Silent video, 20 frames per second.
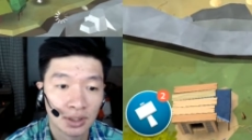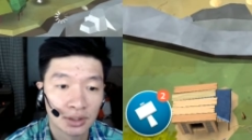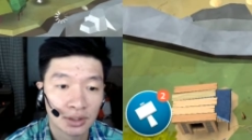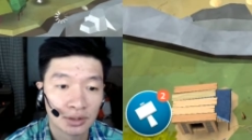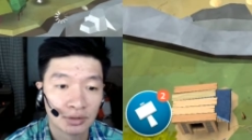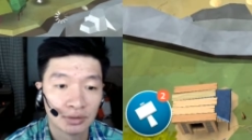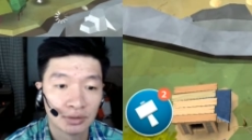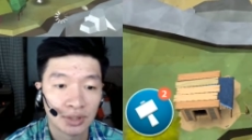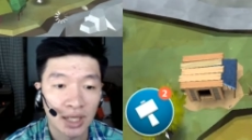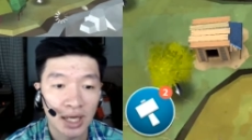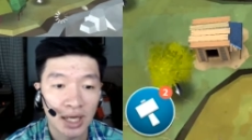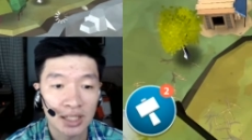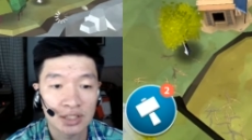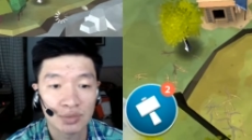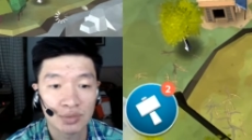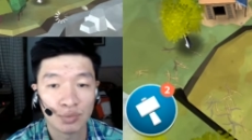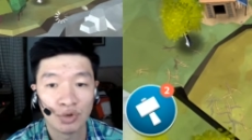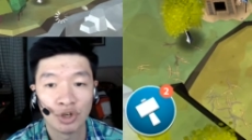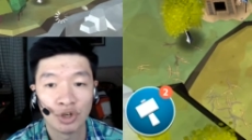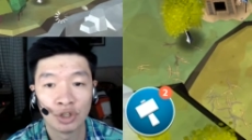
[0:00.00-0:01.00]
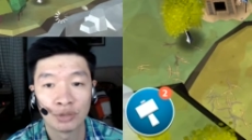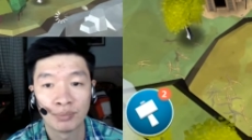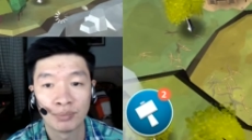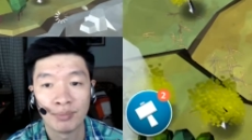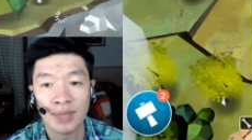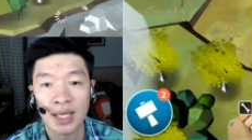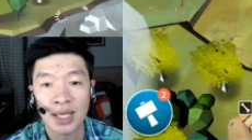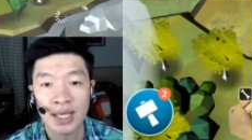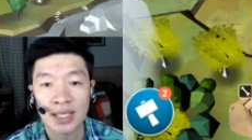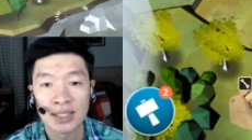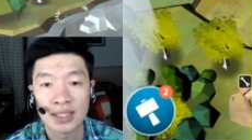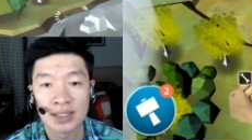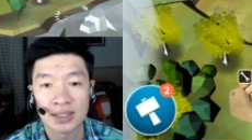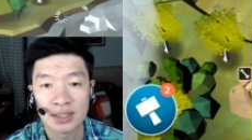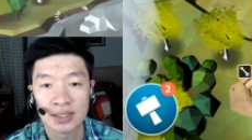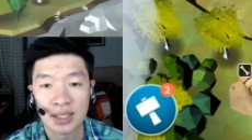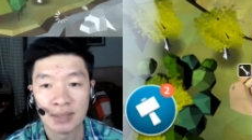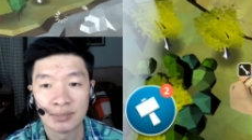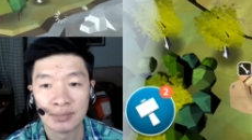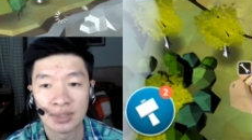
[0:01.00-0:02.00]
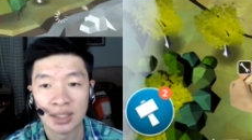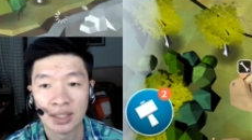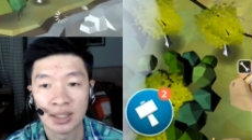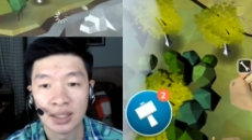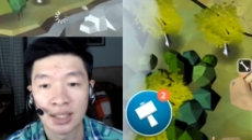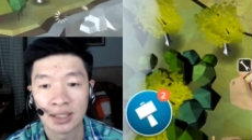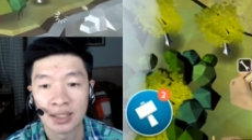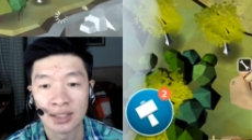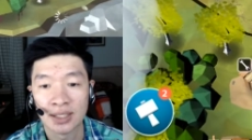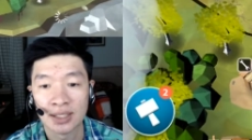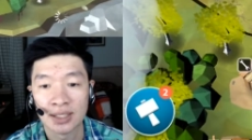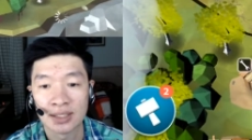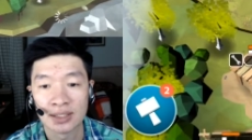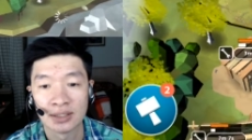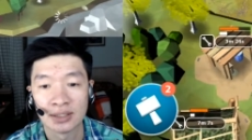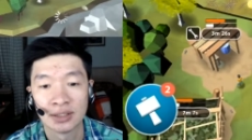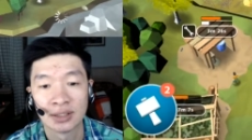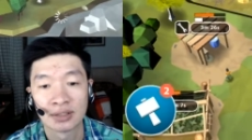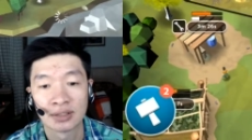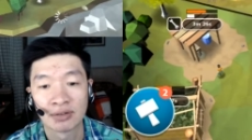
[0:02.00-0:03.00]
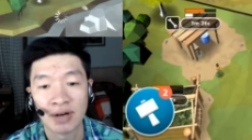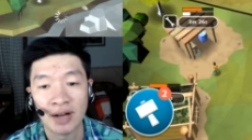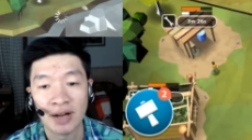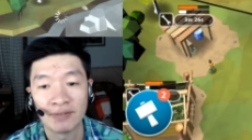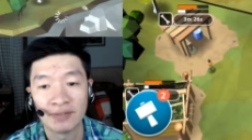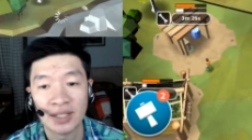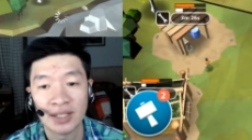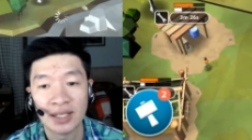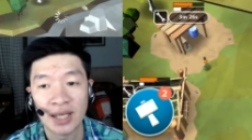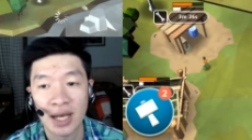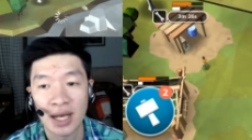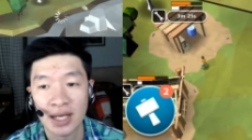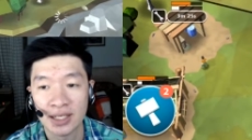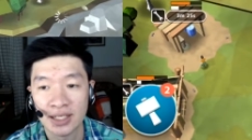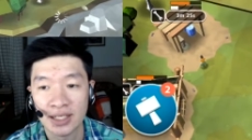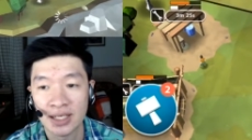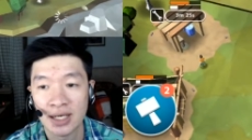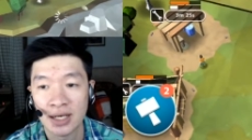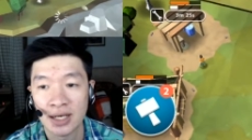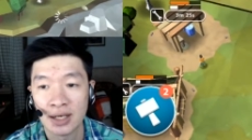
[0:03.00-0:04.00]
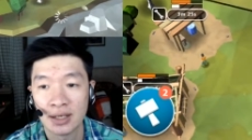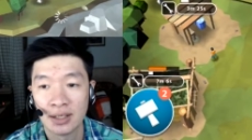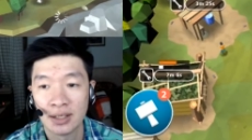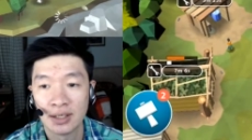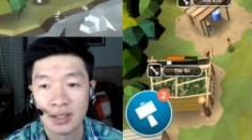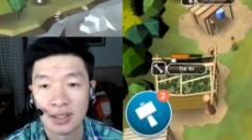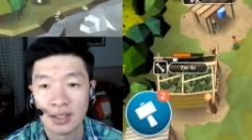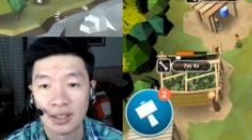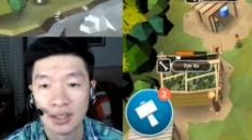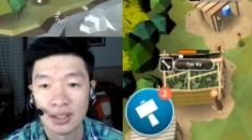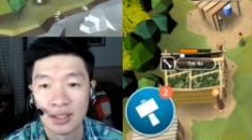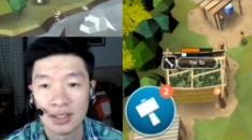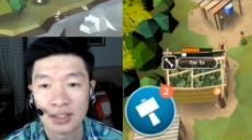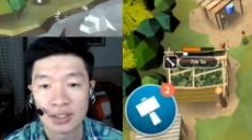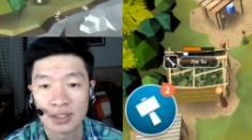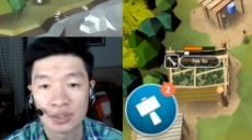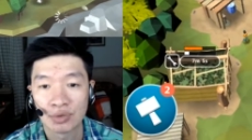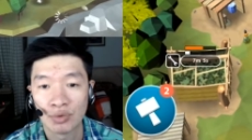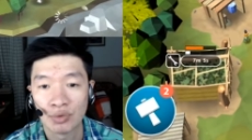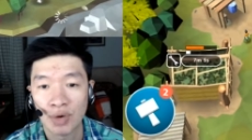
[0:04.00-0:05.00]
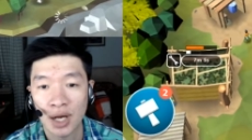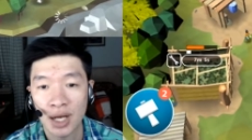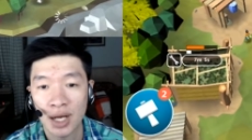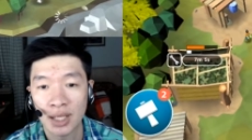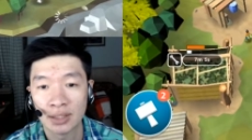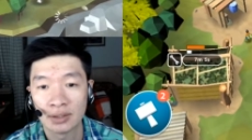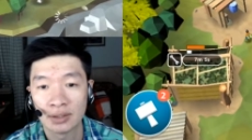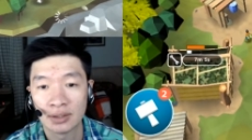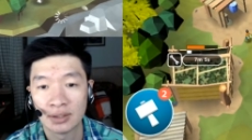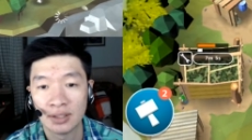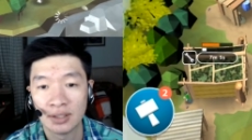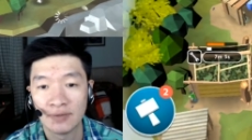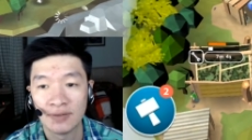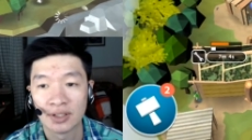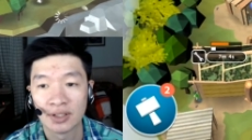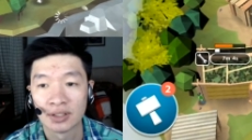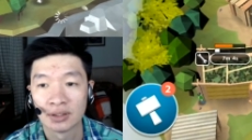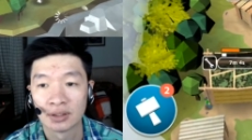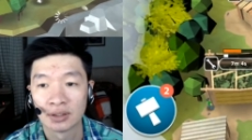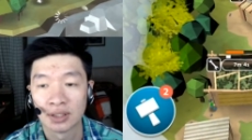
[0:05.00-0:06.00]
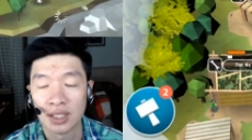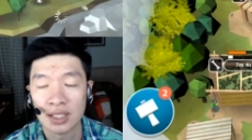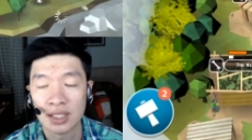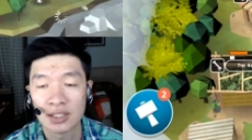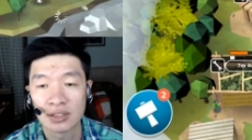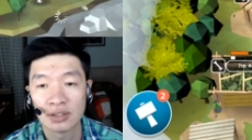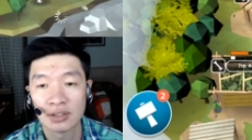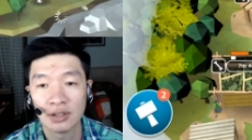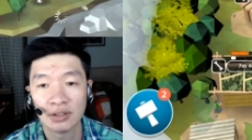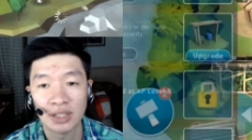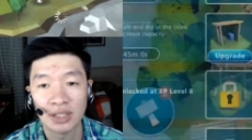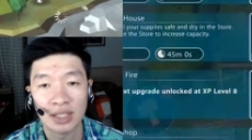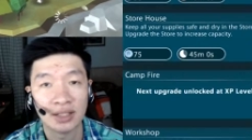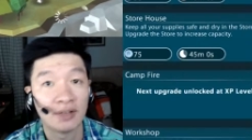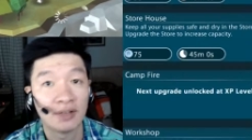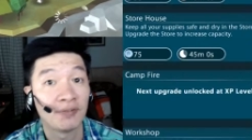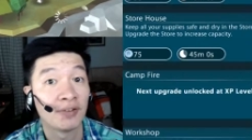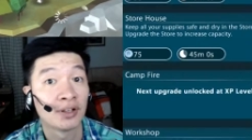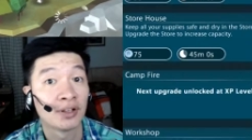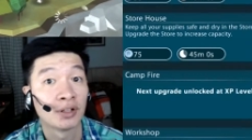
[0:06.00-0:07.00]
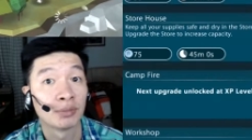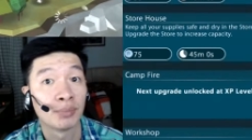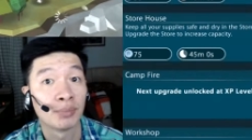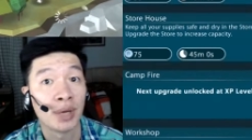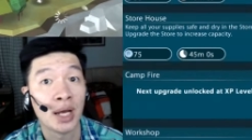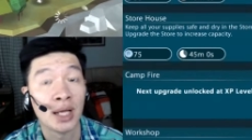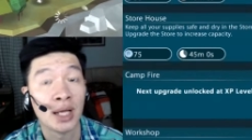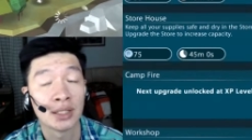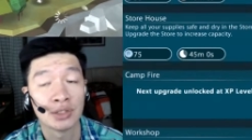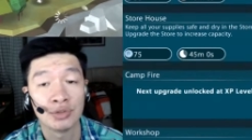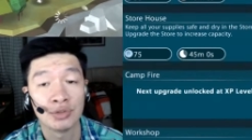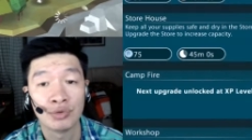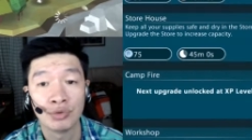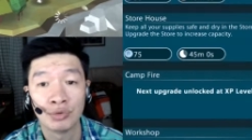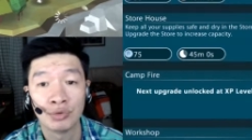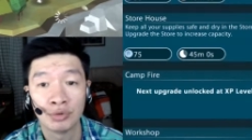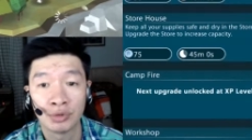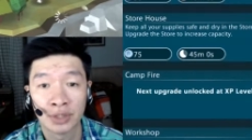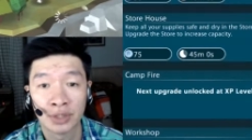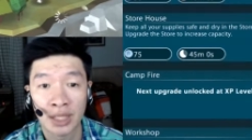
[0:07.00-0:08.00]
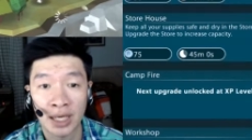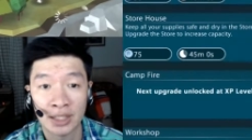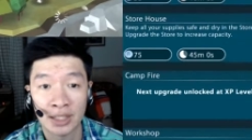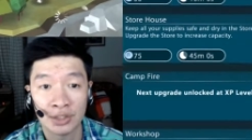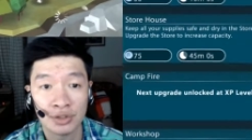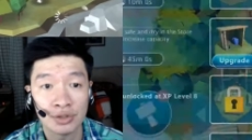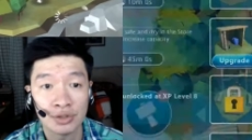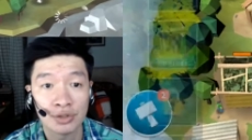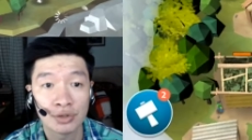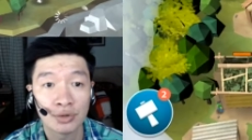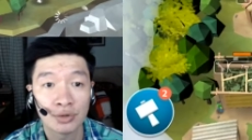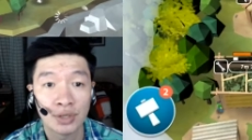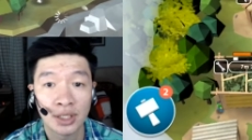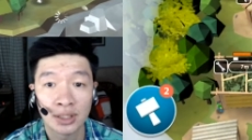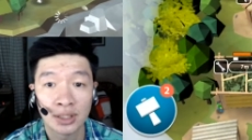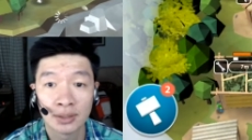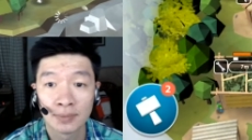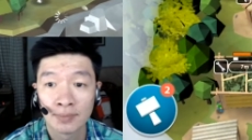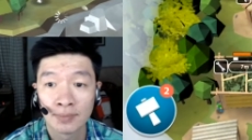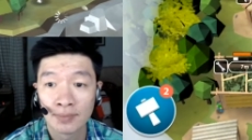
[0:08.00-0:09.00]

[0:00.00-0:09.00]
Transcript: So that's what makes something like this. The crafting idea is quite difficult. It's not that difficult, but you'll get used to it.